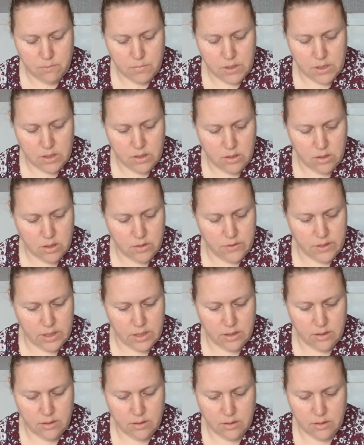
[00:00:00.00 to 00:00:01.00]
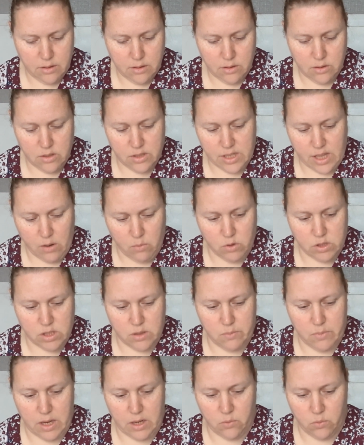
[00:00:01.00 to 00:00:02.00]
by the look of it, because that was
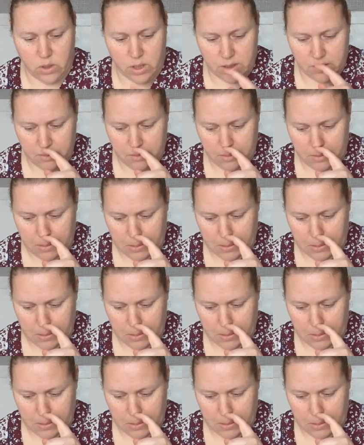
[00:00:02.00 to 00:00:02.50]
the main one.